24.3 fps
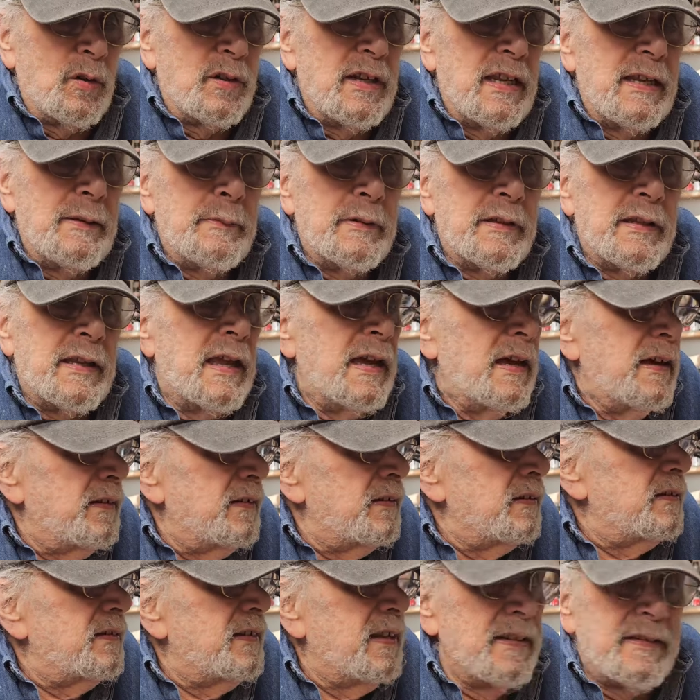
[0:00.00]
name in
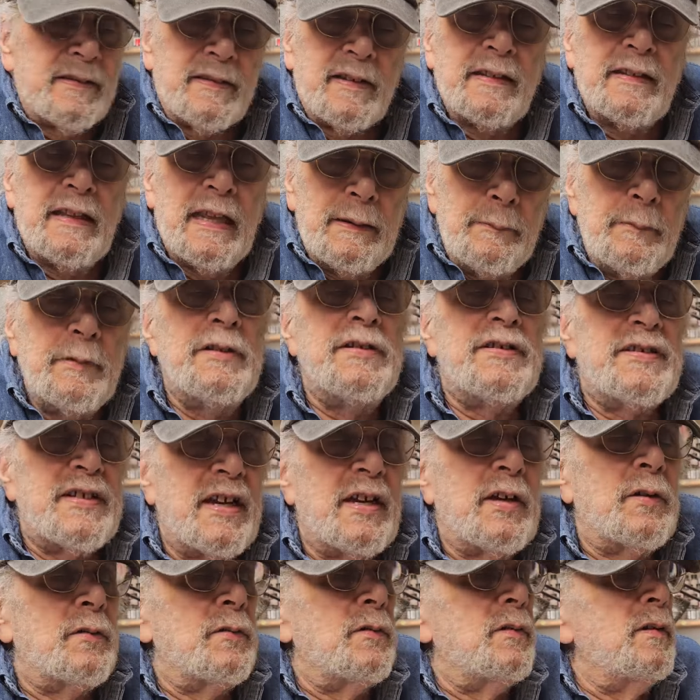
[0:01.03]

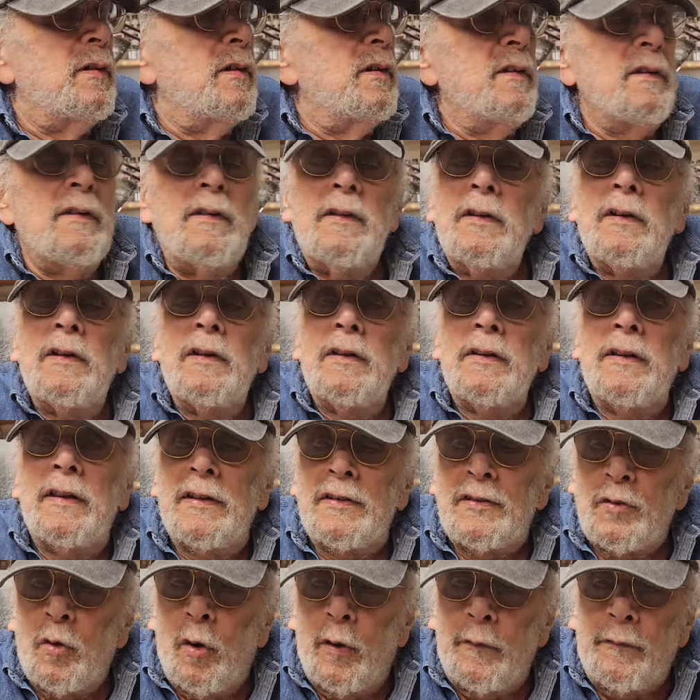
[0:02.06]
town
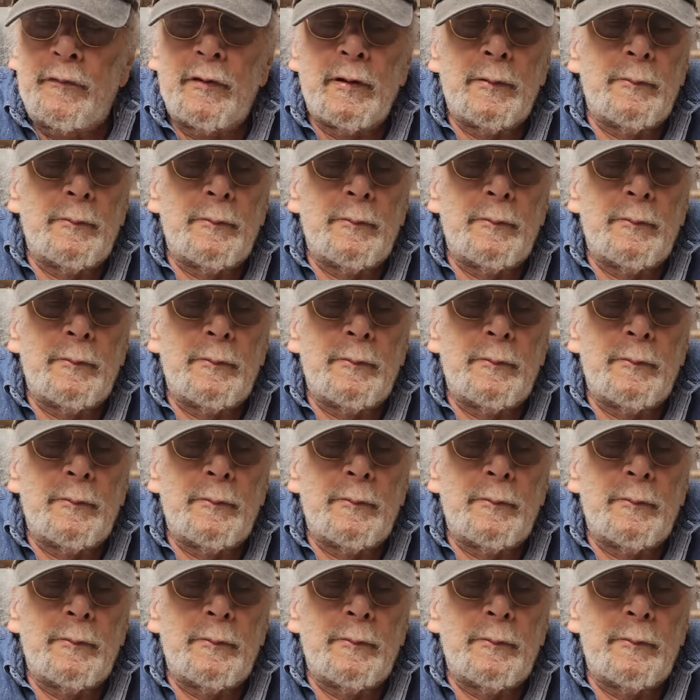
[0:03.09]
that's offering